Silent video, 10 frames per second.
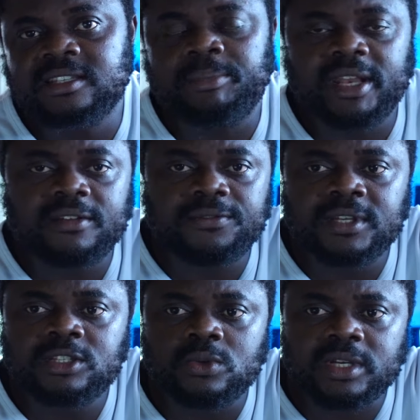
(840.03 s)
the
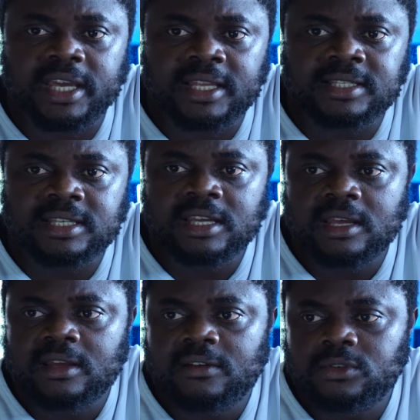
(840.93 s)
benefit you get
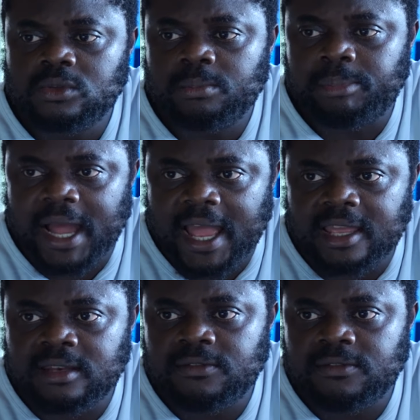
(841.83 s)
buying